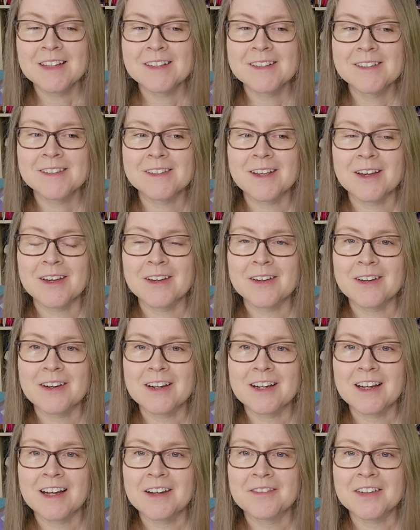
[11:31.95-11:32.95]
So
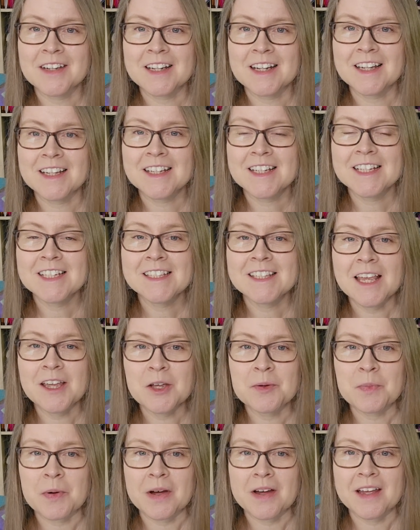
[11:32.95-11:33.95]
I'm gonna say
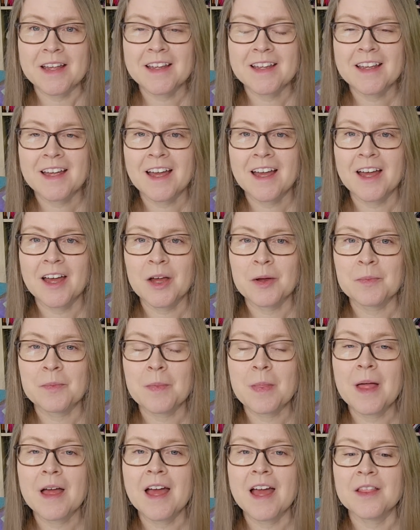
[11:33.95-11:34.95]
goodbye
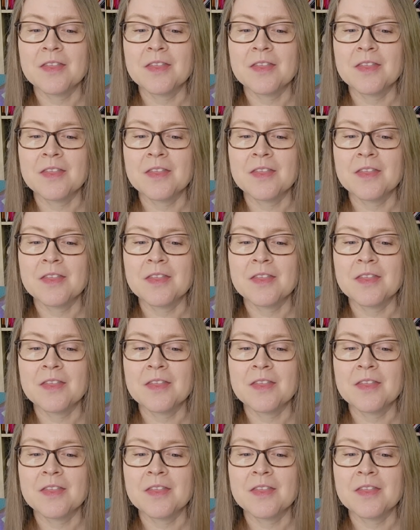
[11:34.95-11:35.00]
and